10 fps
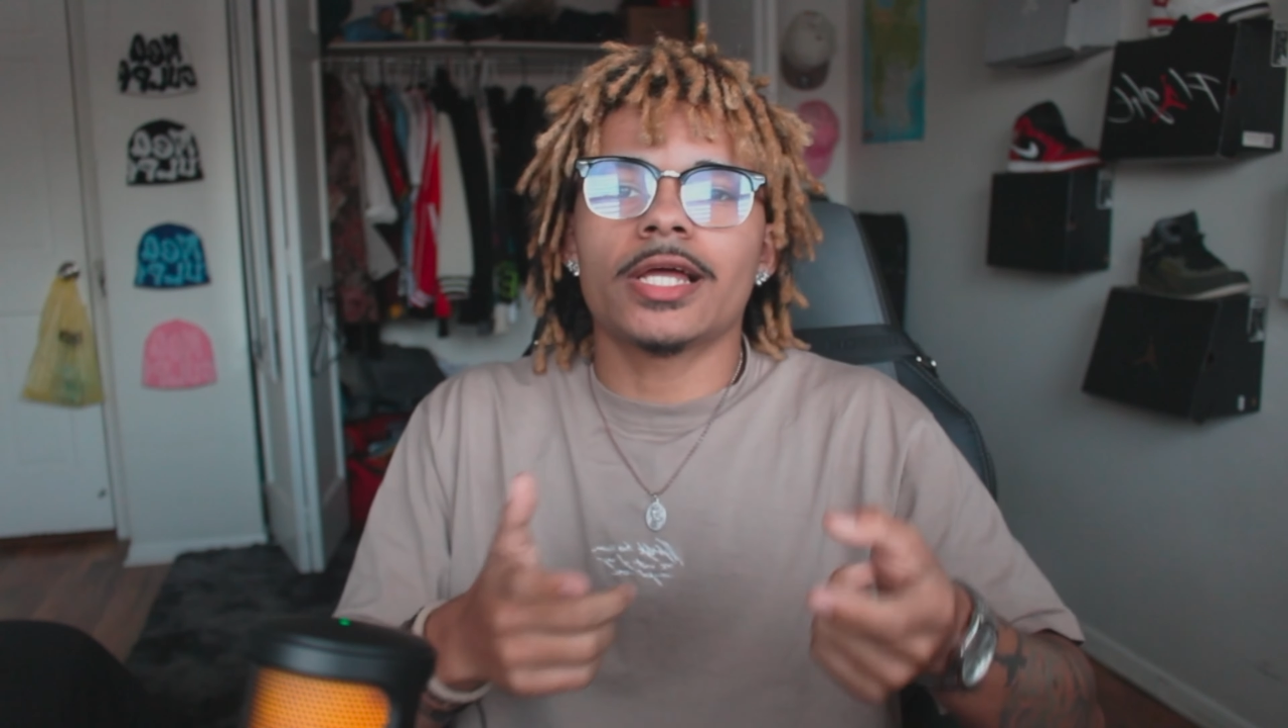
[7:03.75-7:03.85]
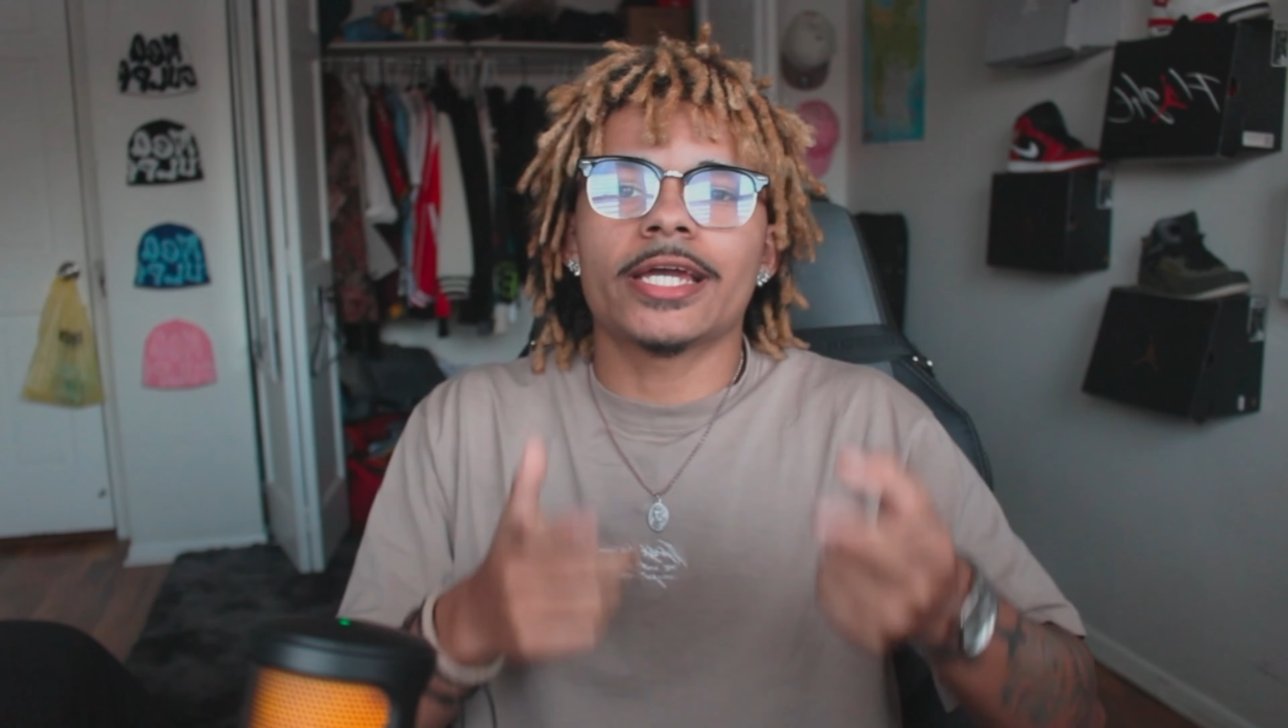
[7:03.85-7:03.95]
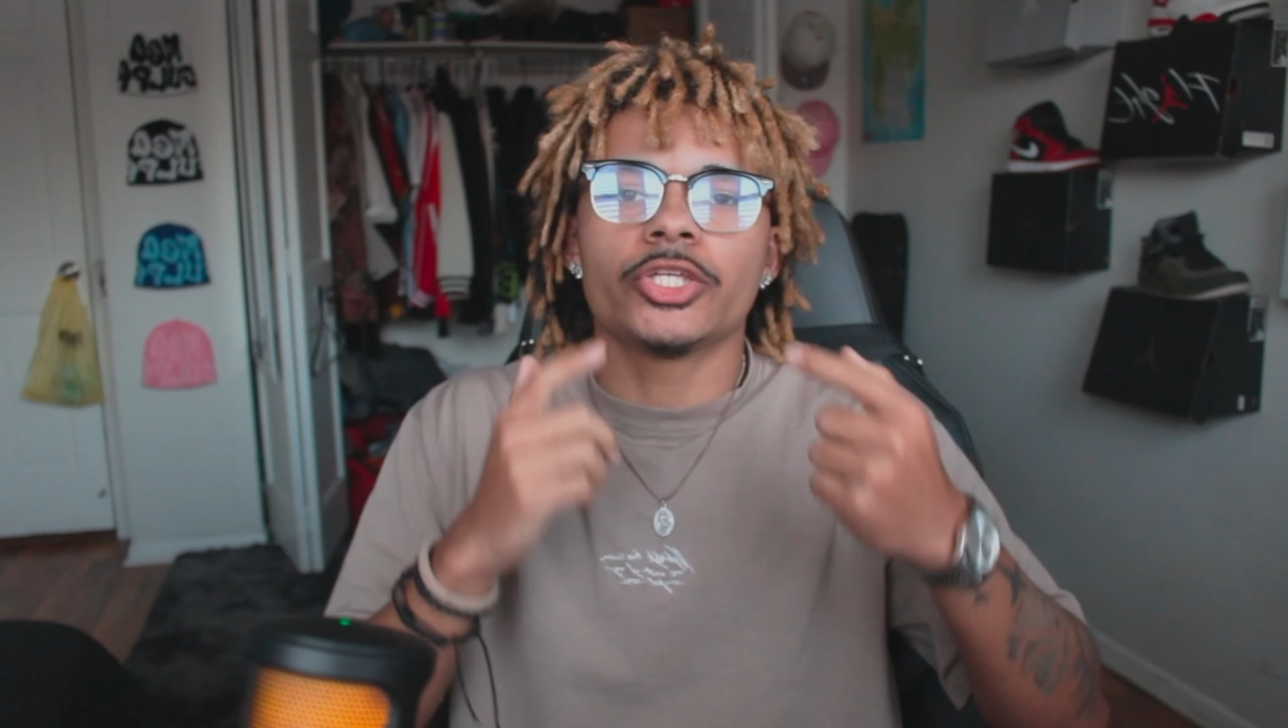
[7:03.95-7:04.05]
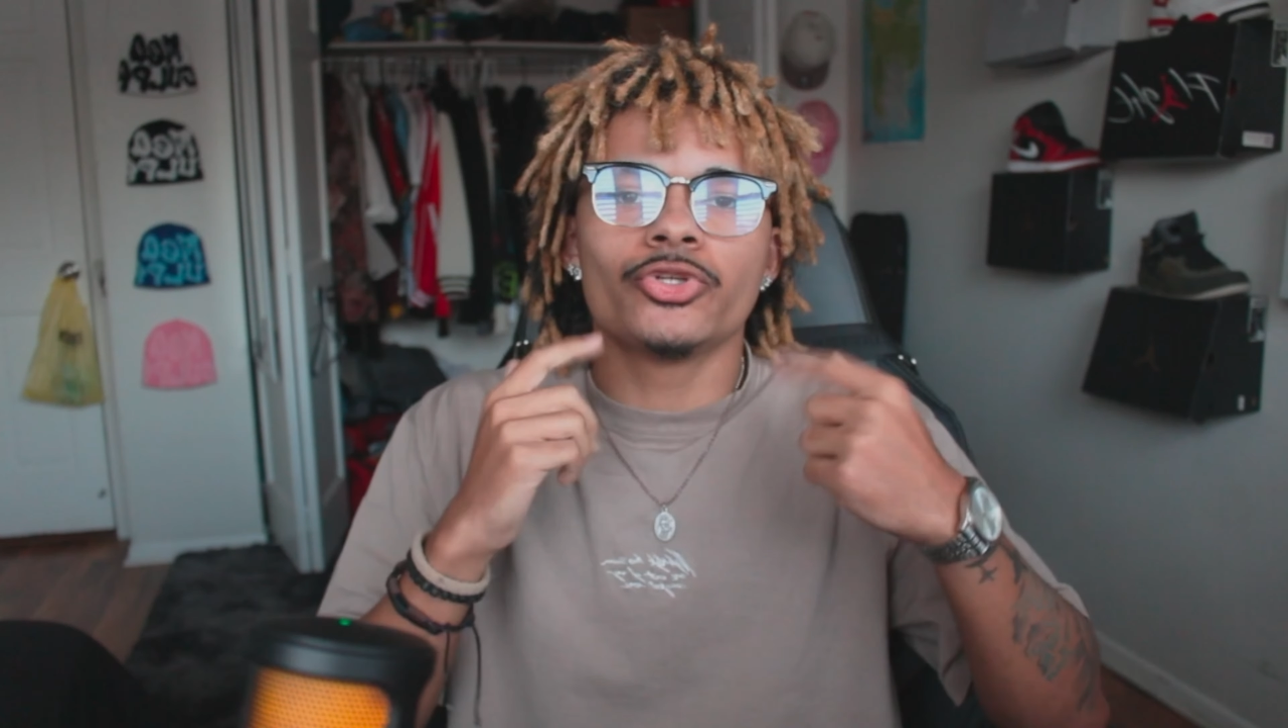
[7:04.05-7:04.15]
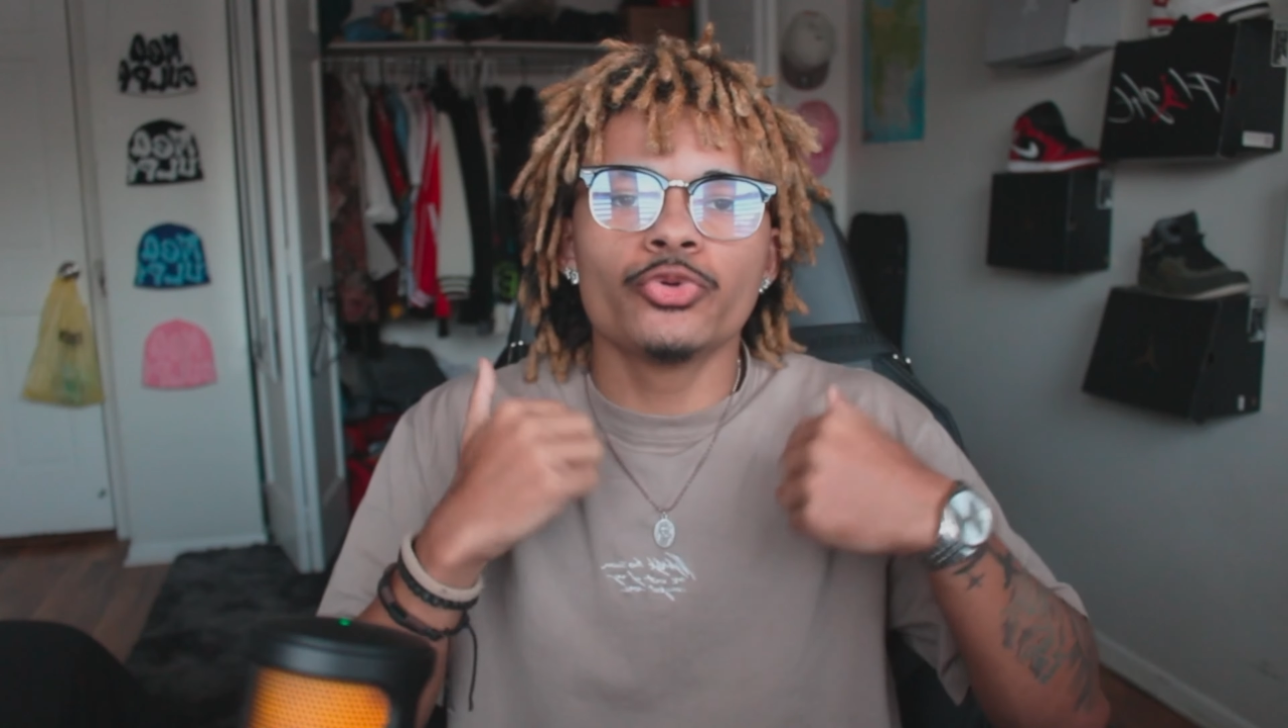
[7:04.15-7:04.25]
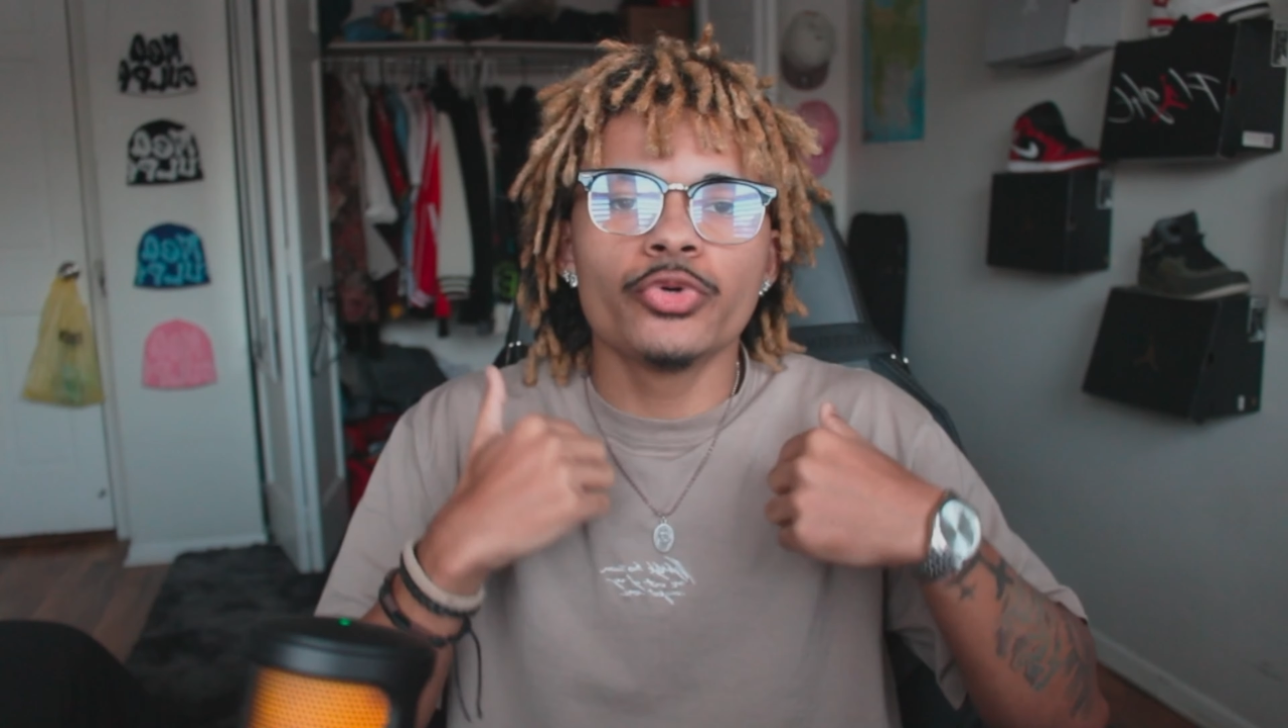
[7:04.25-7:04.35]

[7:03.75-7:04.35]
like you